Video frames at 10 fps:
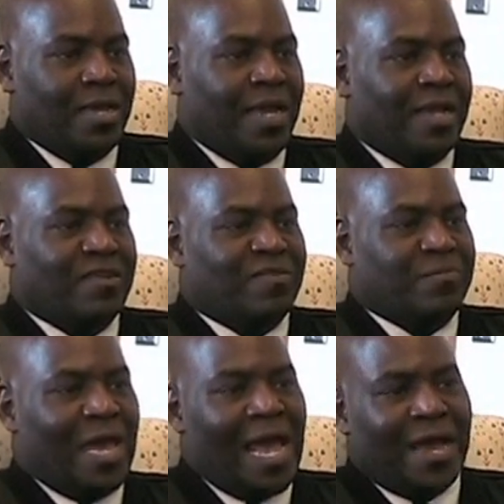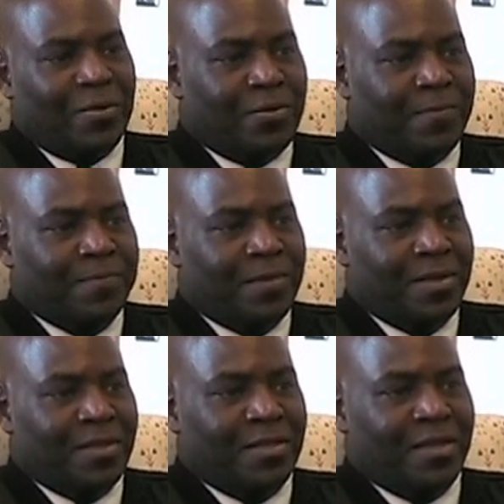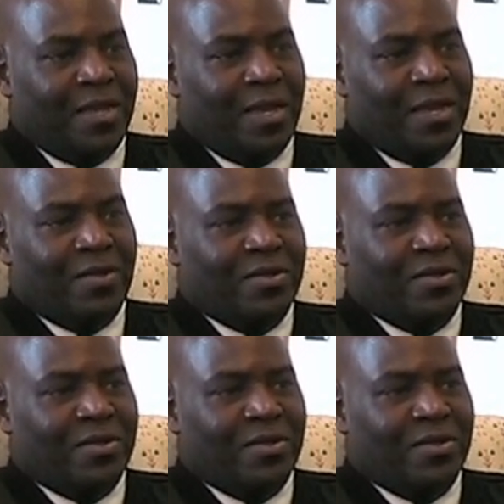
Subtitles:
he had this paddle that he had